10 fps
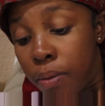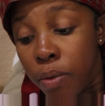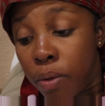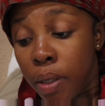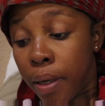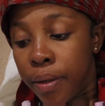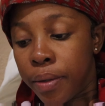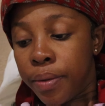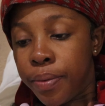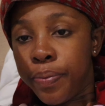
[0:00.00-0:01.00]
so
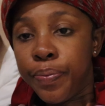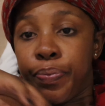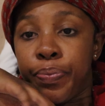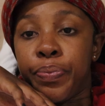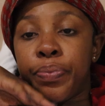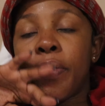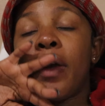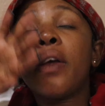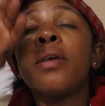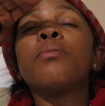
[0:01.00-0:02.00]
tired.
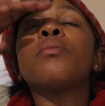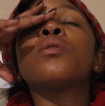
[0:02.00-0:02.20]
I am